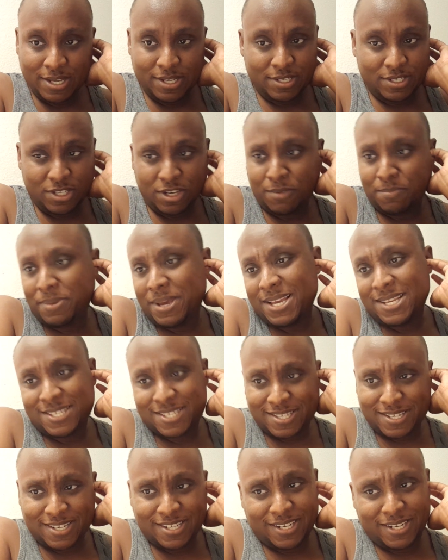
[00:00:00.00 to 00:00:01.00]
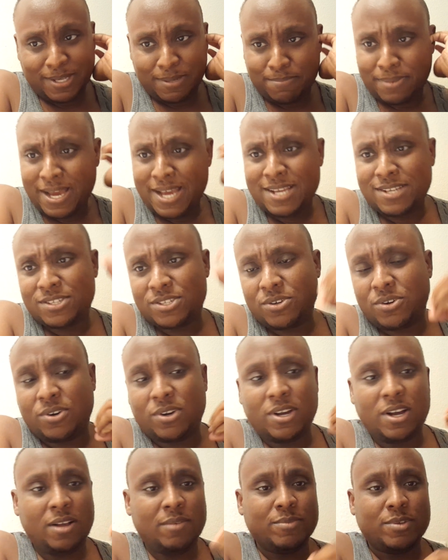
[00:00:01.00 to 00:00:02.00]
So basically, Basil
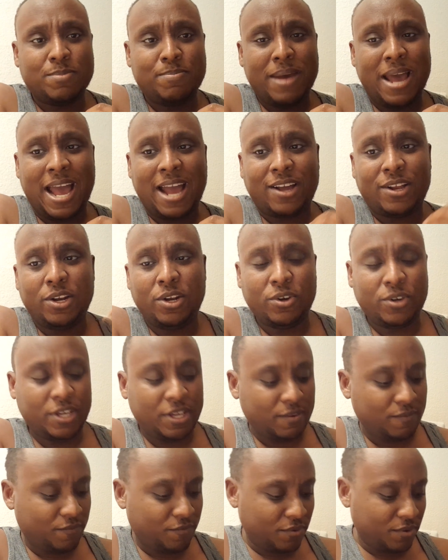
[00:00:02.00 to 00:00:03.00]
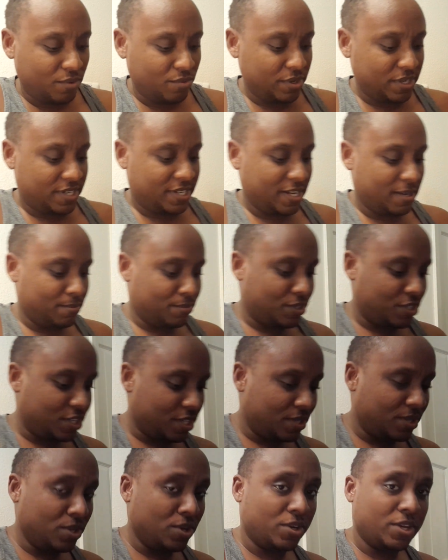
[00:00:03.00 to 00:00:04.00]
comes back looking for
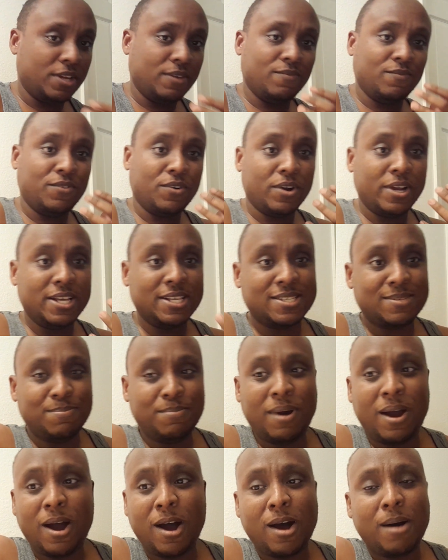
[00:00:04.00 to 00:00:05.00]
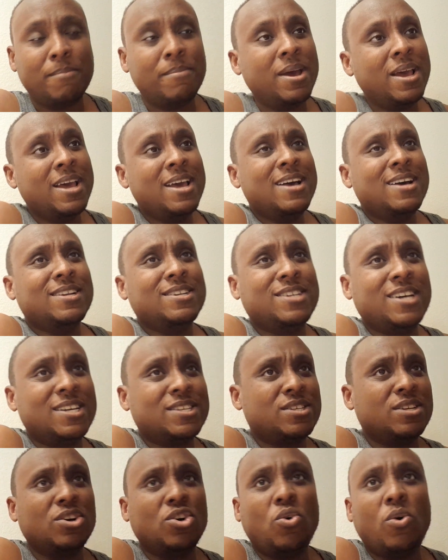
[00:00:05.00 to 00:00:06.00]
redemption, looking for his mom.
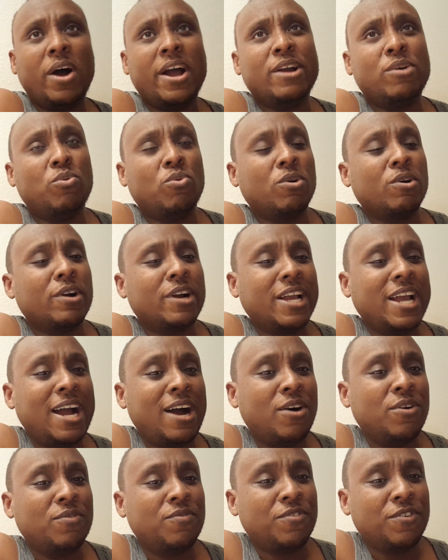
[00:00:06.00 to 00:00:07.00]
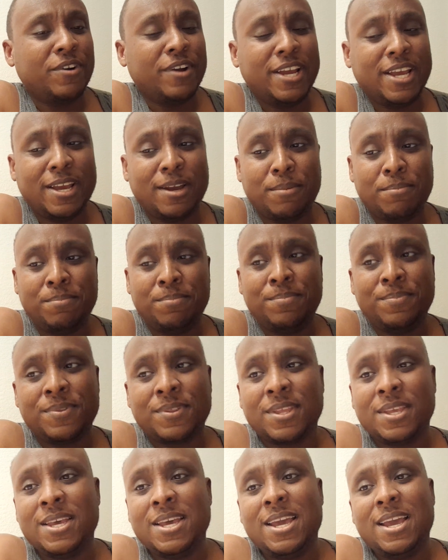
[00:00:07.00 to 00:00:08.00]
Doesn't quite work out for him.
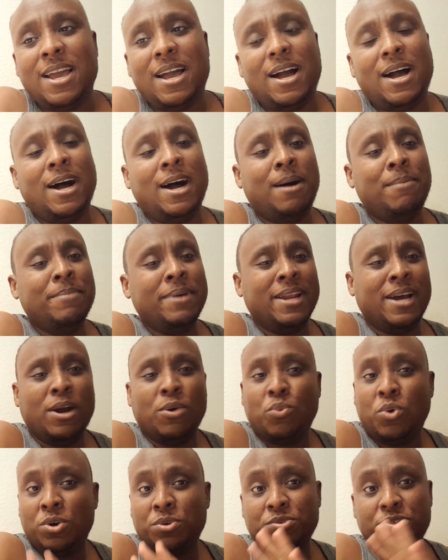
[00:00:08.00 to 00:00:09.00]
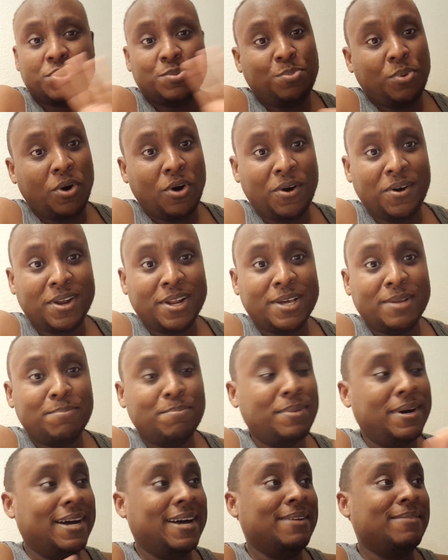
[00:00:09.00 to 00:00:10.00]
And I won't spoil it,
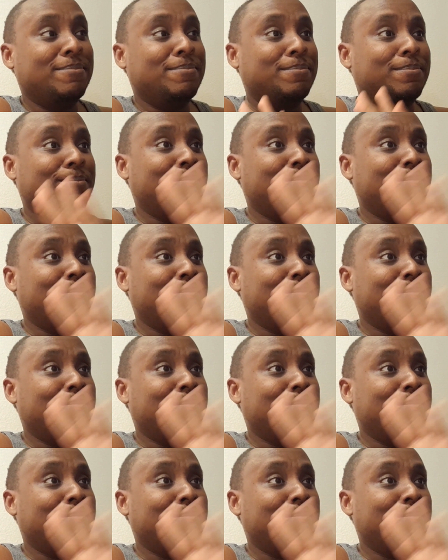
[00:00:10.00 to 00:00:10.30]
but